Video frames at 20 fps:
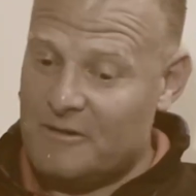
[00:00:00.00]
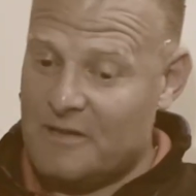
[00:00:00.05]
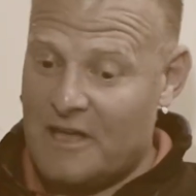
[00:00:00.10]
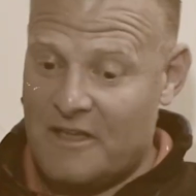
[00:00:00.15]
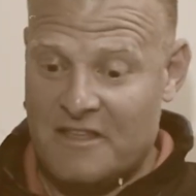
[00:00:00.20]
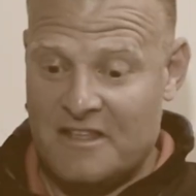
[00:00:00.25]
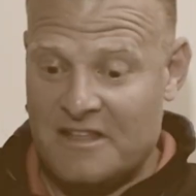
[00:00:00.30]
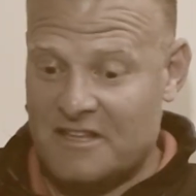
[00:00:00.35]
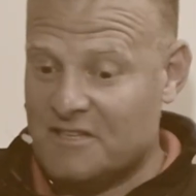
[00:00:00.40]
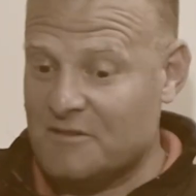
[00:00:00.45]
I
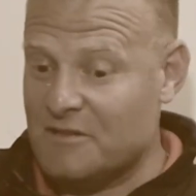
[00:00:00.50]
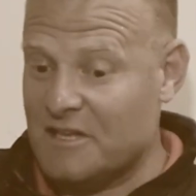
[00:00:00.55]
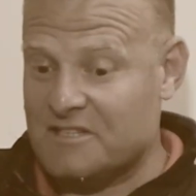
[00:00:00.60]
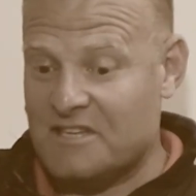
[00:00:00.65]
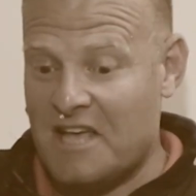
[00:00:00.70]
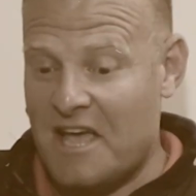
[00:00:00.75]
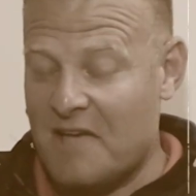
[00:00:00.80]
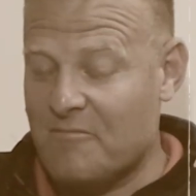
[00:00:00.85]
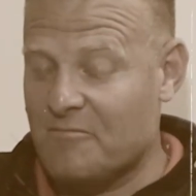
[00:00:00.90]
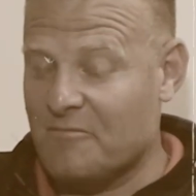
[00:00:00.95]
think it's the
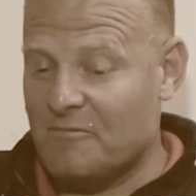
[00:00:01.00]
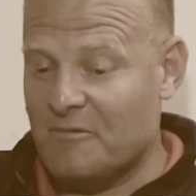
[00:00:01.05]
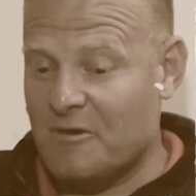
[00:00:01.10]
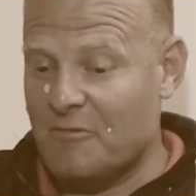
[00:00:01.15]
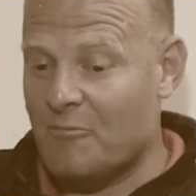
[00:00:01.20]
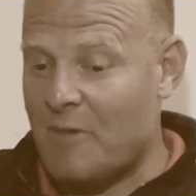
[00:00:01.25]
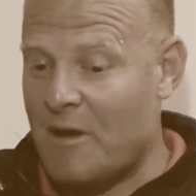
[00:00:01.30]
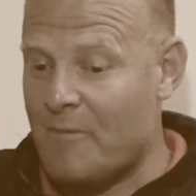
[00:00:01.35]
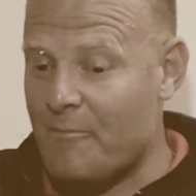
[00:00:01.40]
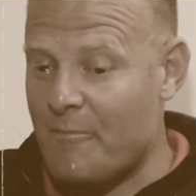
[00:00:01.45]
same.
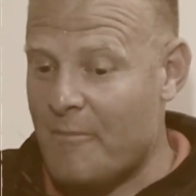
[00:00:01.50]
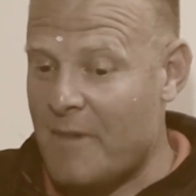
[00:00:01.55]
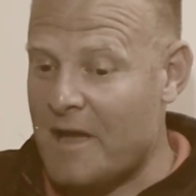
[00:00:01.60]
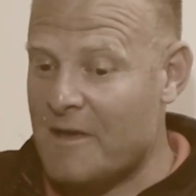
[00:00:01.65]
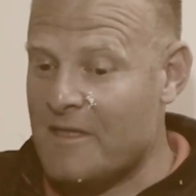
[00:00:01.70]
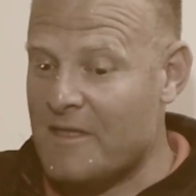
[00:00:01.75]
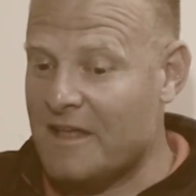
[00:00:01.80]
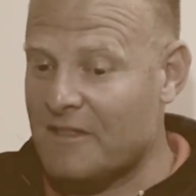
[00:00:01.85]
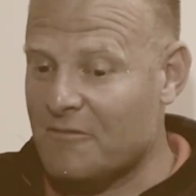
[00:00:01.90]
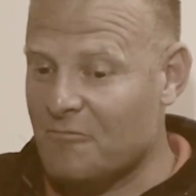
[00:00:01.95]
My my
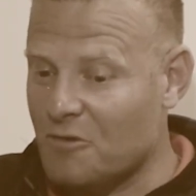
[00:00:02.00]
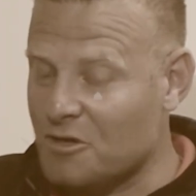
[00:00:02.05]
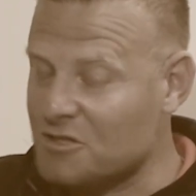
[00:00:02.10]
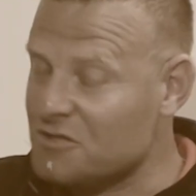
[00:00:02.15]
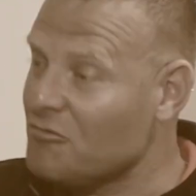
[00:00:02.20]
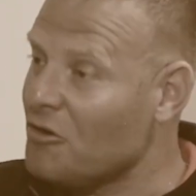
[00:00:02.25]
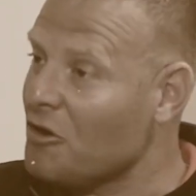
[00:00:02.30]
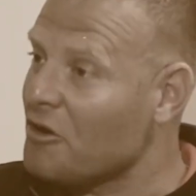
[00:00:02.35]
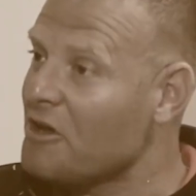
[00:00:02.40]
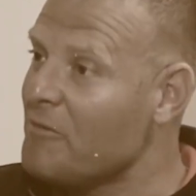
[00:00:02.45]
dad
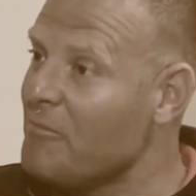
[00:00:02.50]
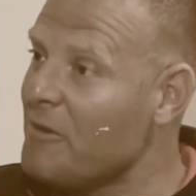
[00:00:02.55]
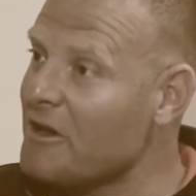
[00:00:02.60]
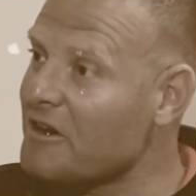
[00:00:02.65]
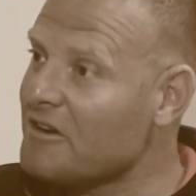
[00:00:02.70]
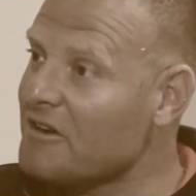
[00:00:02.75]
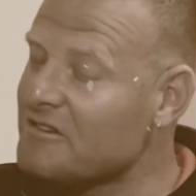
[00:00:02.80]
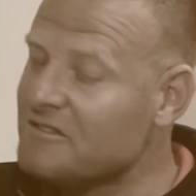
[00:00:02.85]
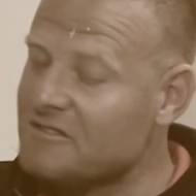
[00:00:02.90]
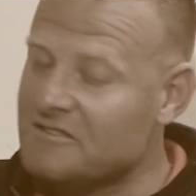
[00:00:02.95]
was goalkeeper.
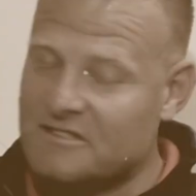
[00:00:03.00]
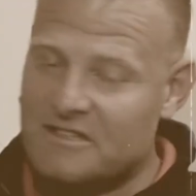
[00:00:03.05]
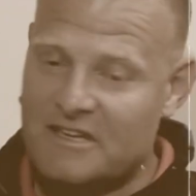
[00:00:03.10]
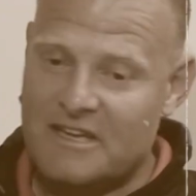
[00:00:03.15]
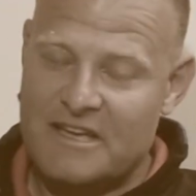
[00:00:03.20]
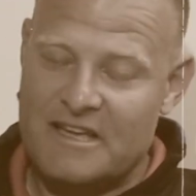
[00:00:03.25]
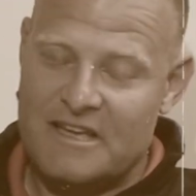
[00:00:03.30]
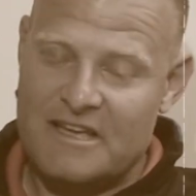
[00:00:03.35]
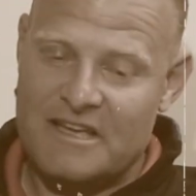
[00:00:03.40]
Uh,